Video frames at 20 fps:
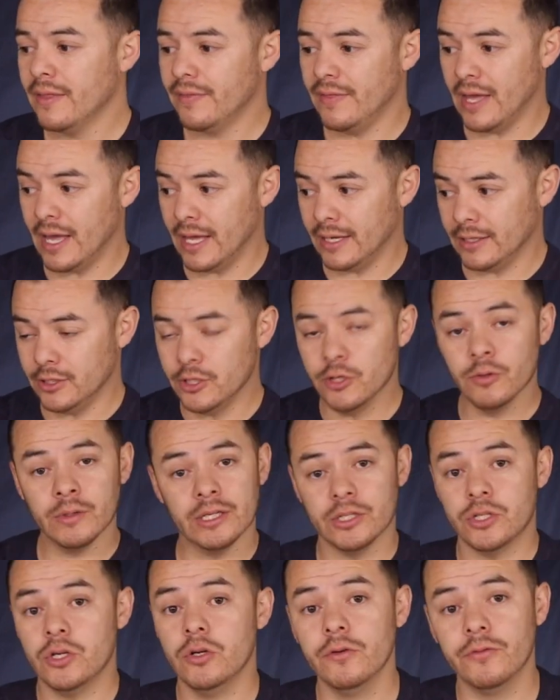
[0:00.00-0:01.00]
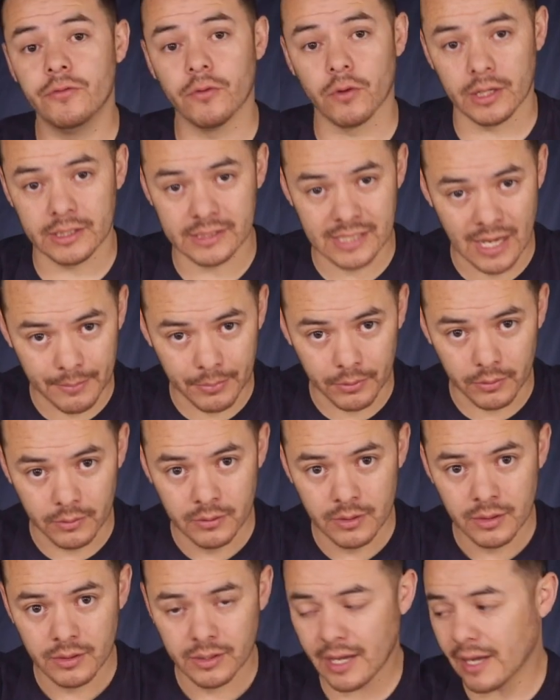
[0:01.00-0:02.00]
than Unit 2, for example,
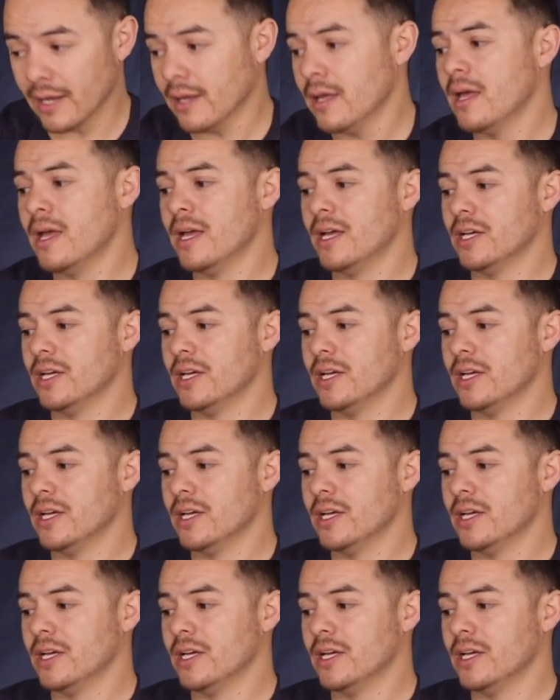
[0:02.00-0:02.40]
okay?